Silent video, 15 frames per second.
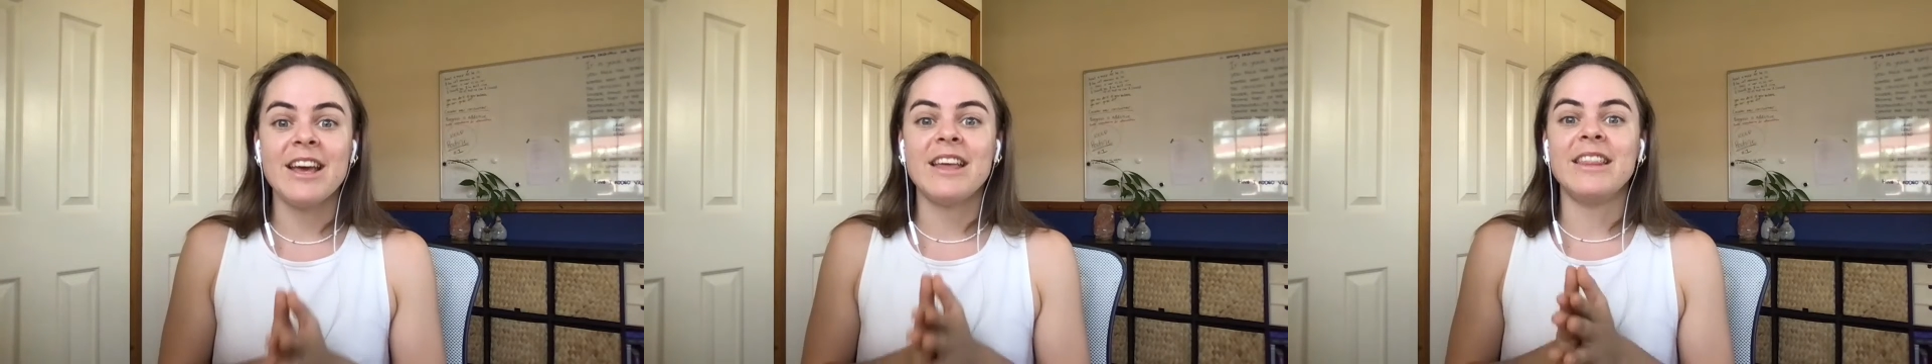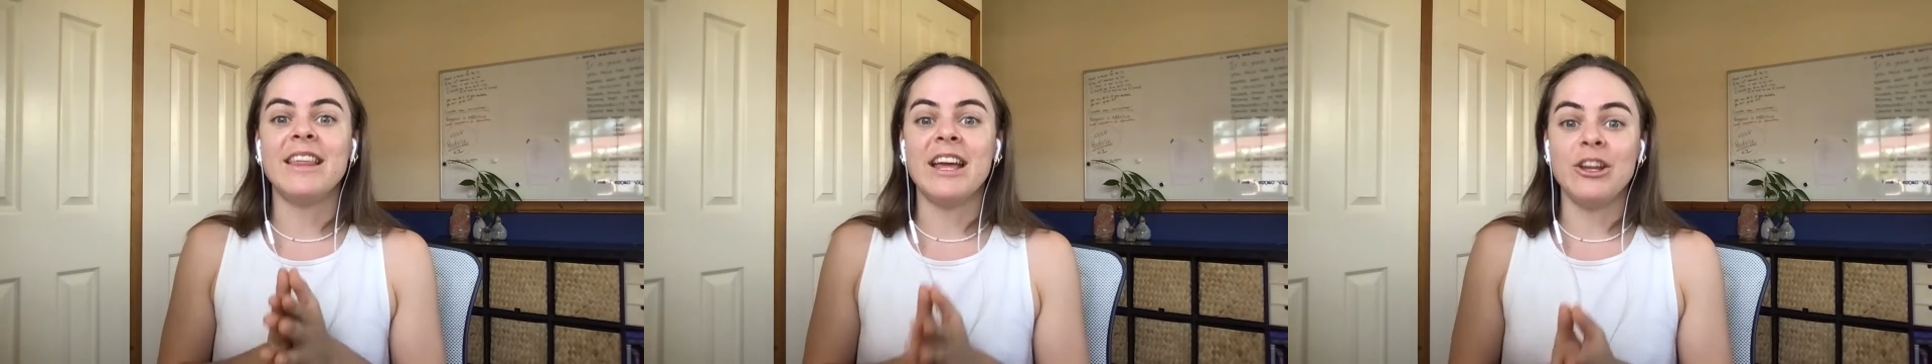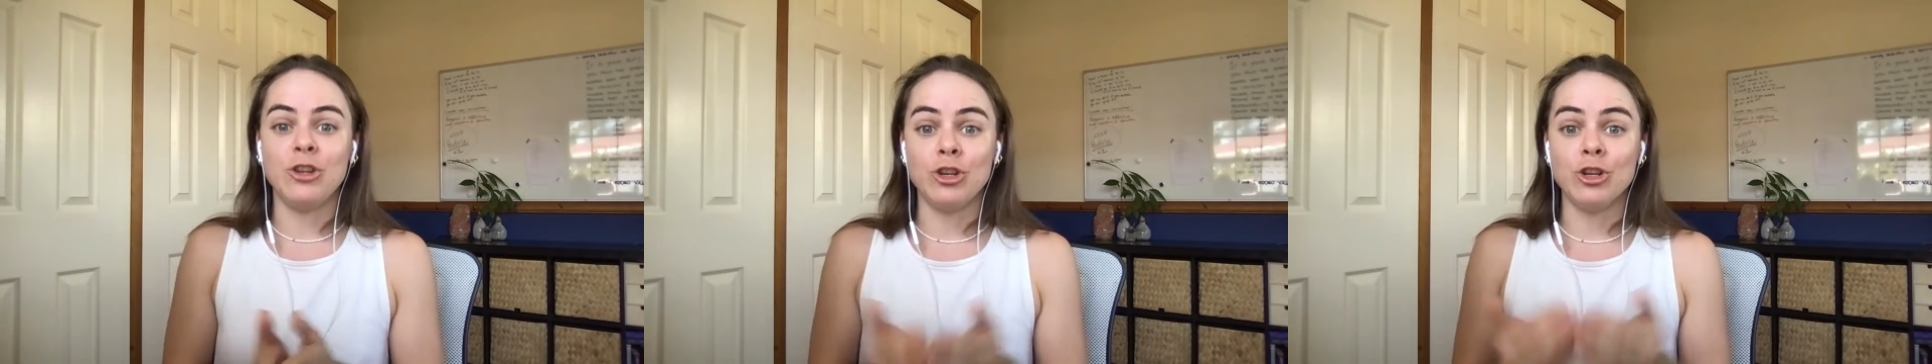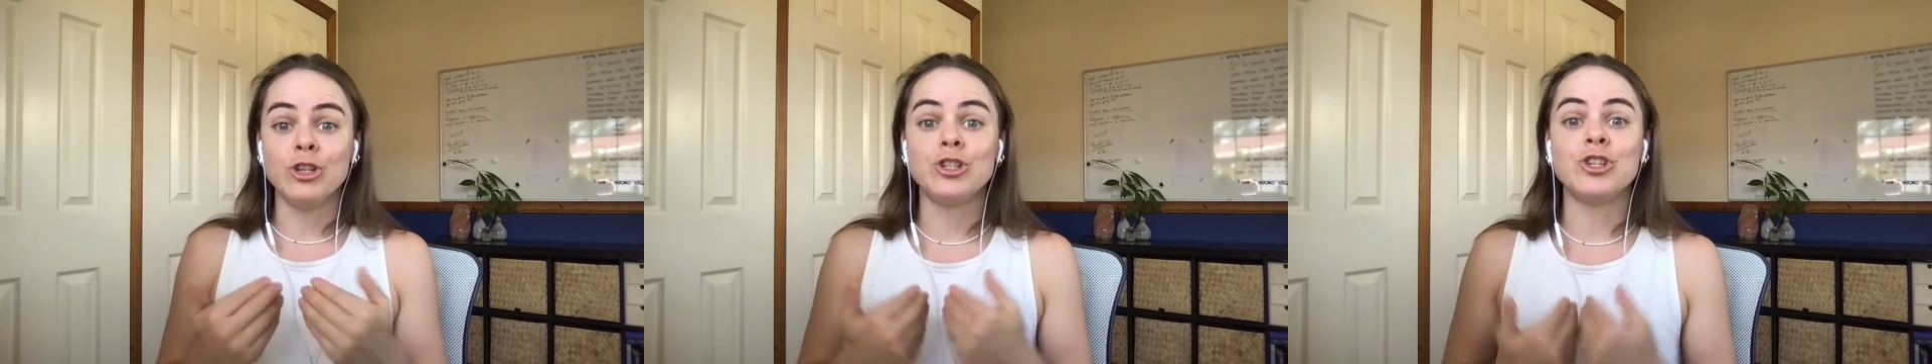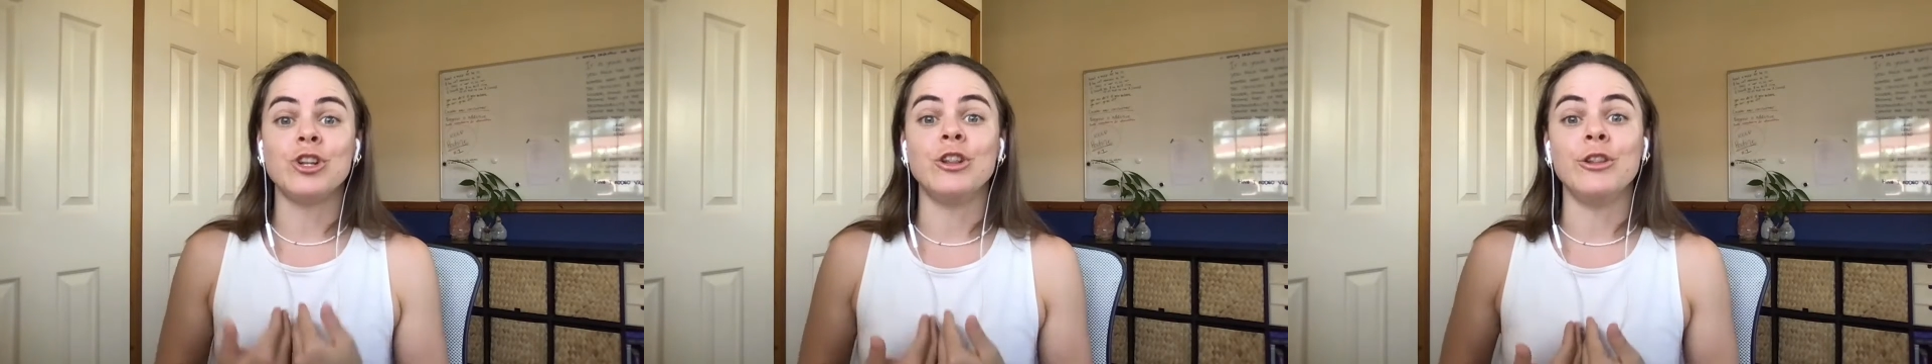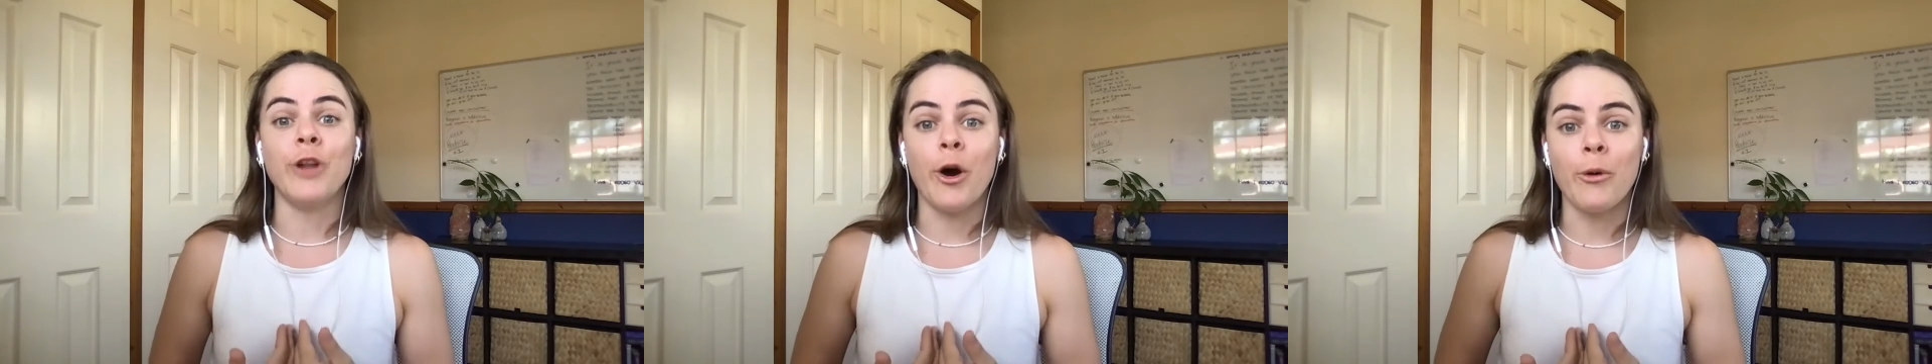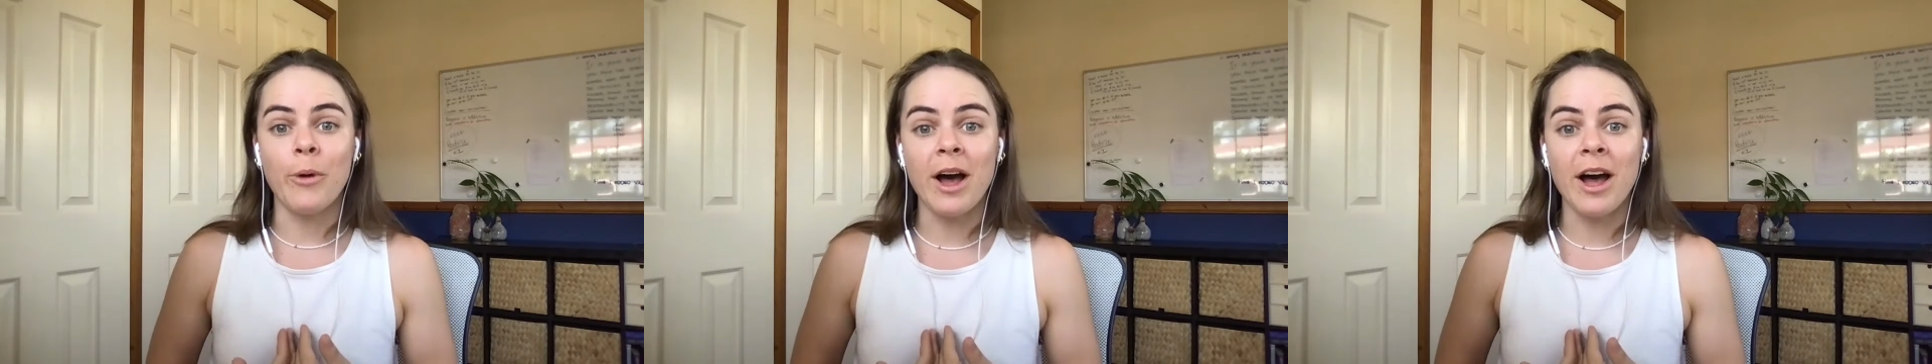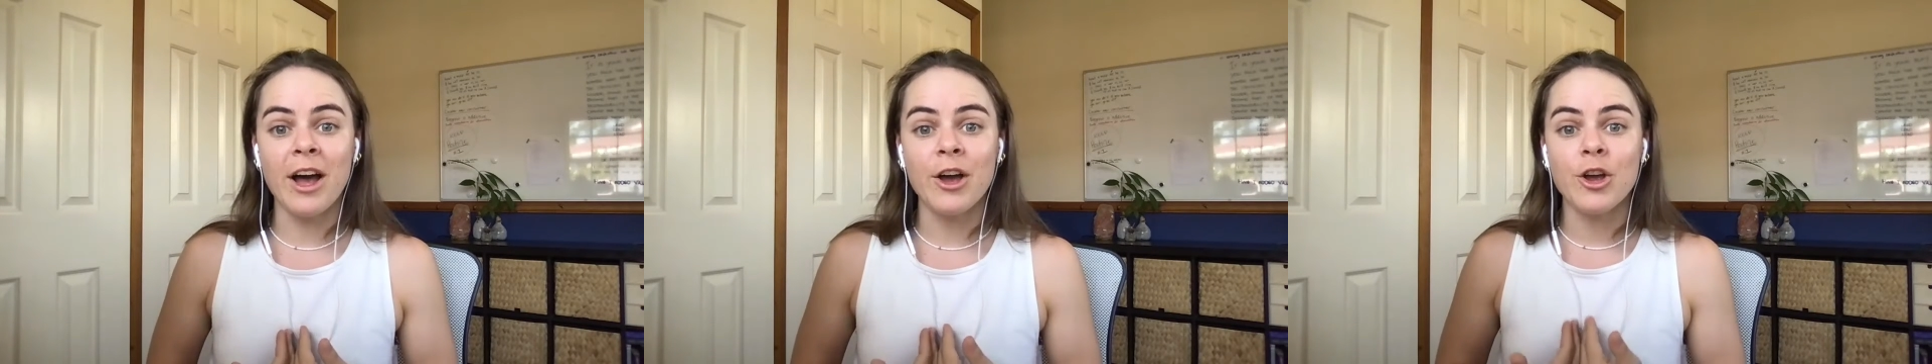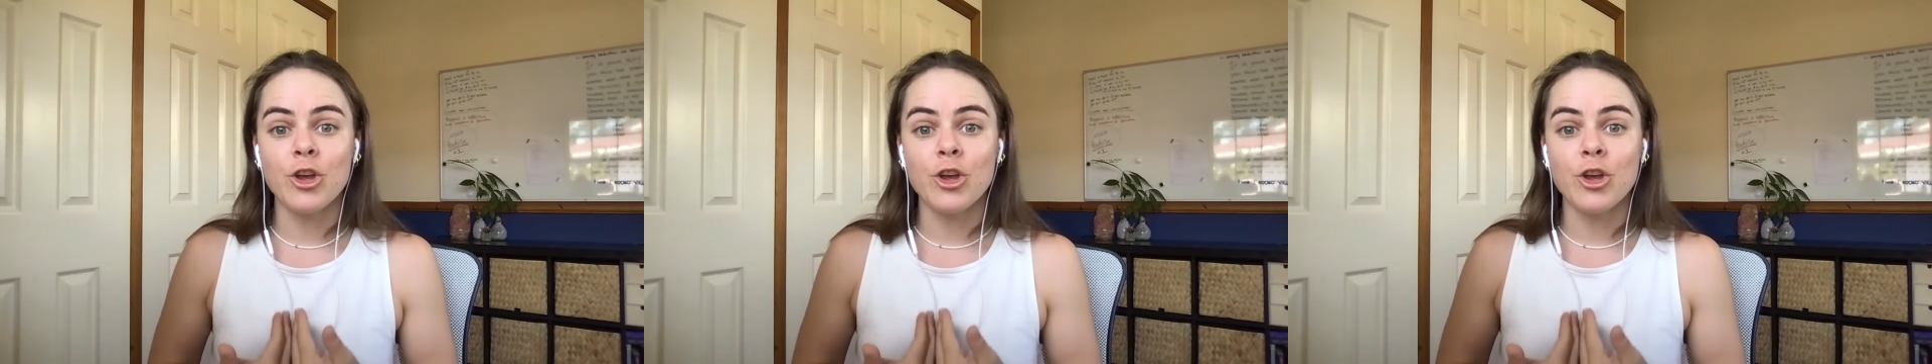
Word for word: that you should lower